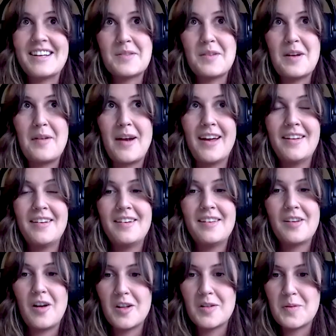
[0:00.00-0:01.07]
Yeah, so I ran
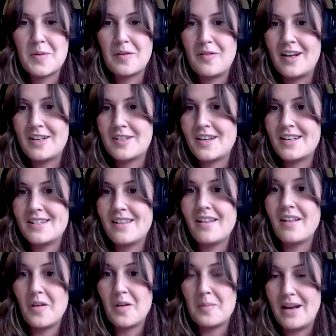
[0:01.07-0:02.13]
the college pro franchise
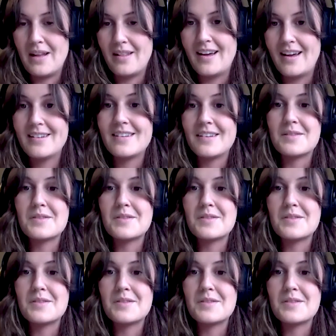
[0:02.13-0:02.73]
in the lower mainland.